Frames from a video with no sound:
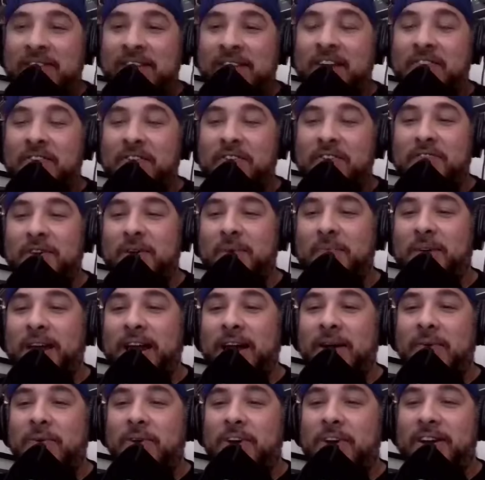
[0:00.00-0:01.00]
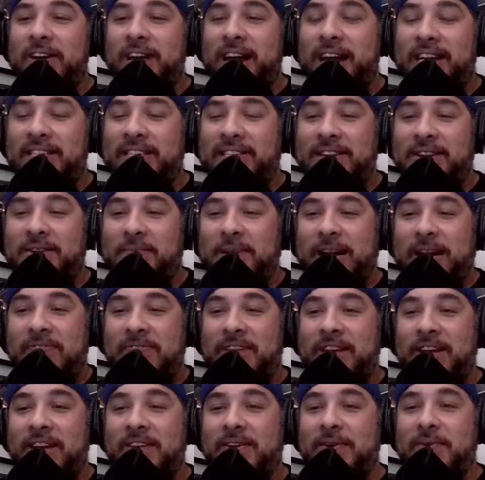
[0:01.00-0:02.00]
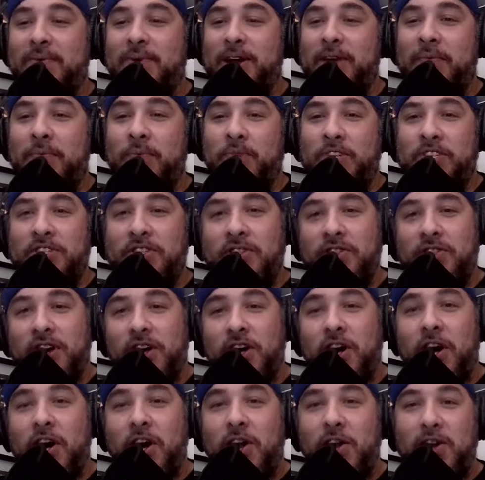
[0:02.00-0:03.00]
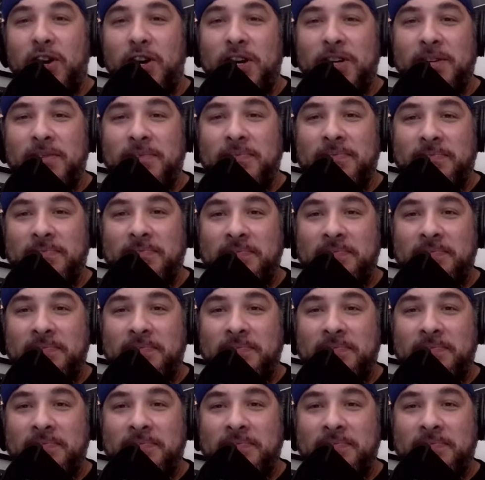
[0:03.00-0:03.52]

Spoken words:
the other film that I wanted to ask you about that you were in was The Caller.